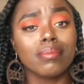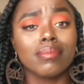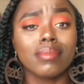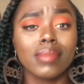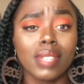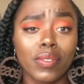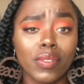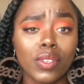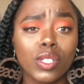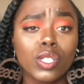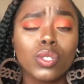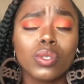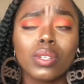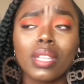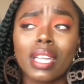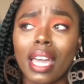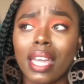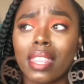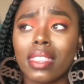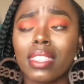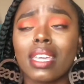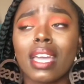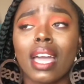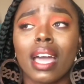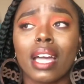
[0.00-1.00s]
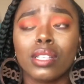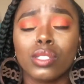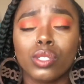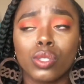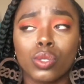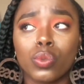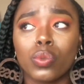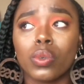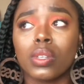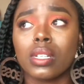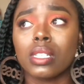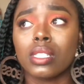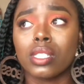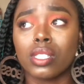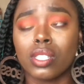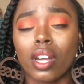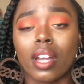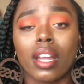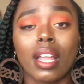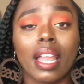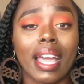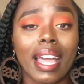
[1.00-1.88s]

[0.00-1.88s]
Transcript: Eventually, I think I do want to start.